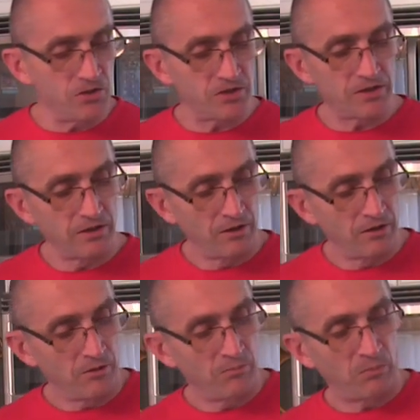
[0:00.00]
we're talking
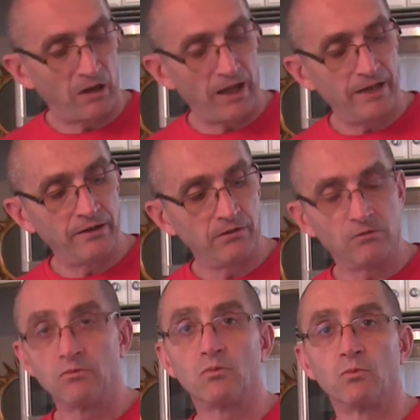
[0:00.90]
about the vinegar
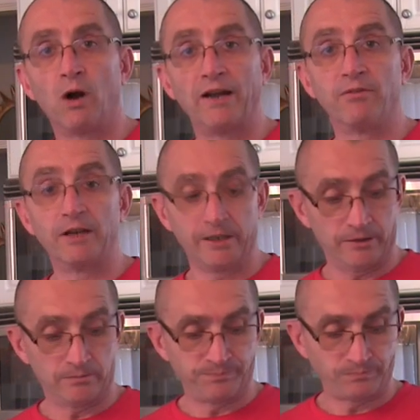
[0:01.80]
here, and
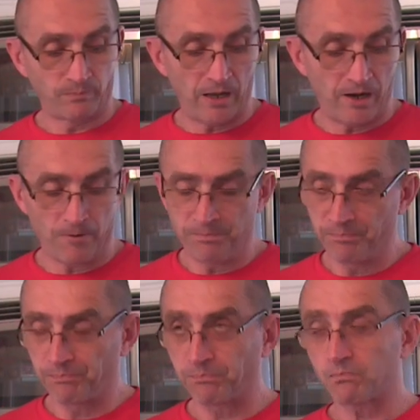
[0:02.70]

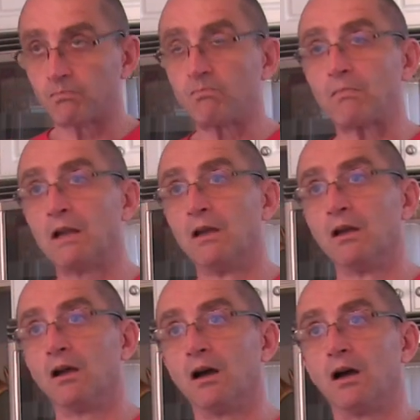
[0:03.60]
I
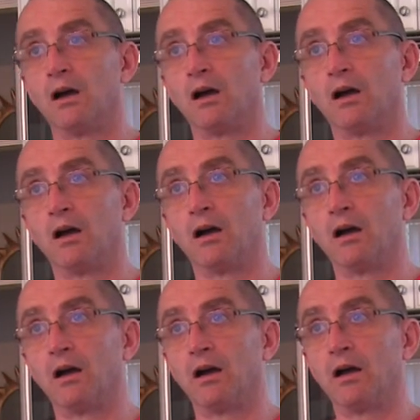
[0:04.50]
use
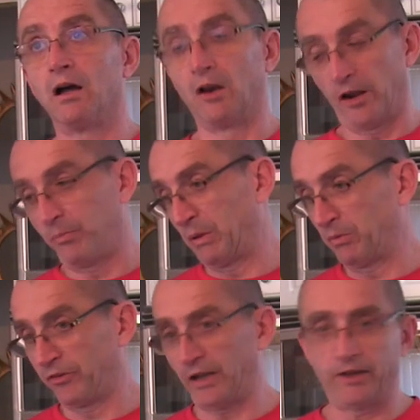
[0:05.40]
plain white vinegar.
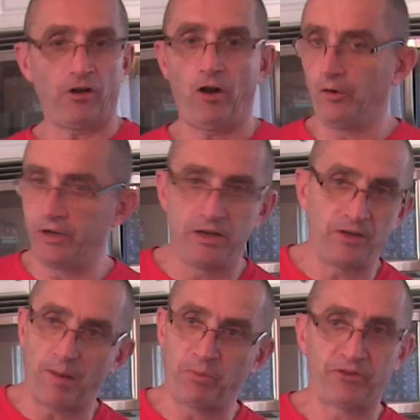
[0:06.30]

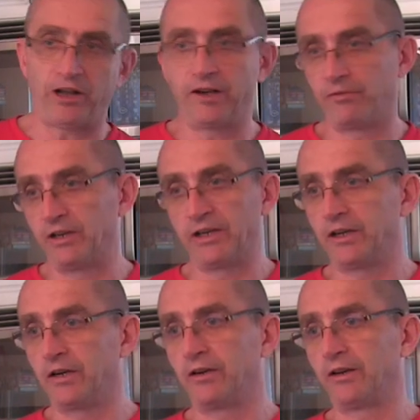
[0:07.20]
Now, there are
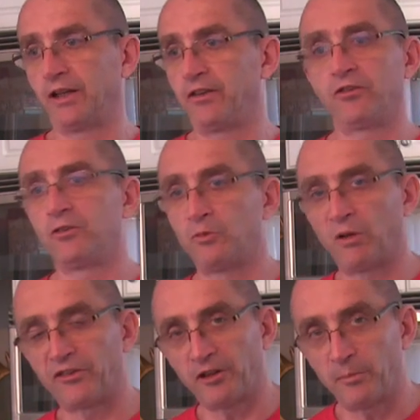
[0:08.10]
recipes that
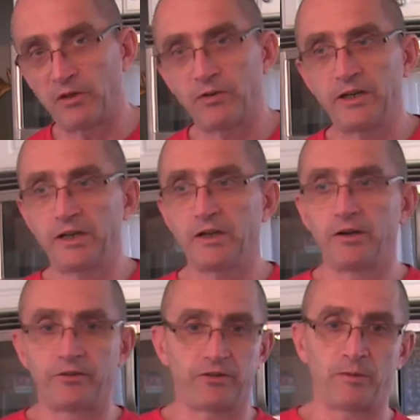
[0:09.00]
talk
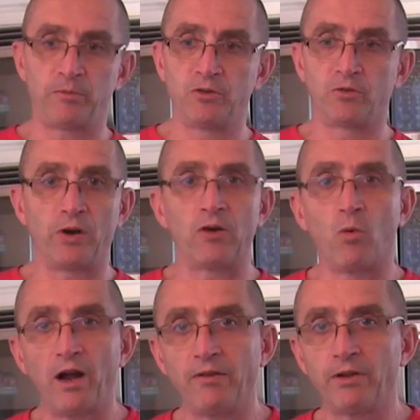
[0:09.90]
about it has to be
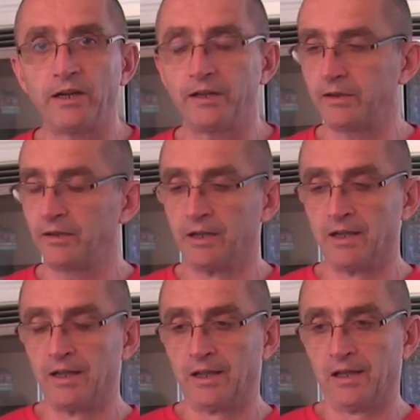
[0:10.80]
apple cider
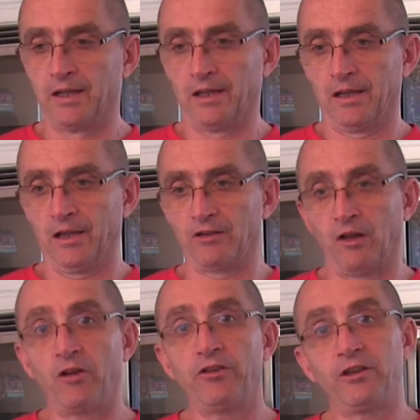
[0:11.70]
vinegar or
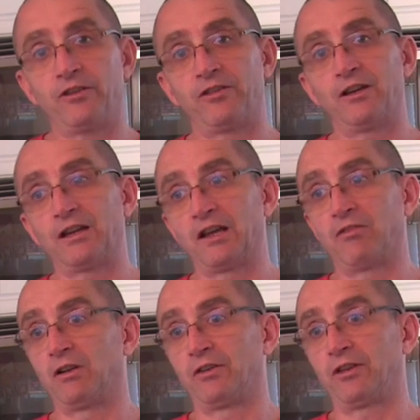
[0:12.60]
um,
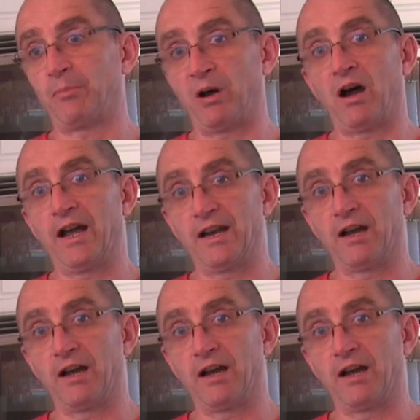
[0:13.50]
uh,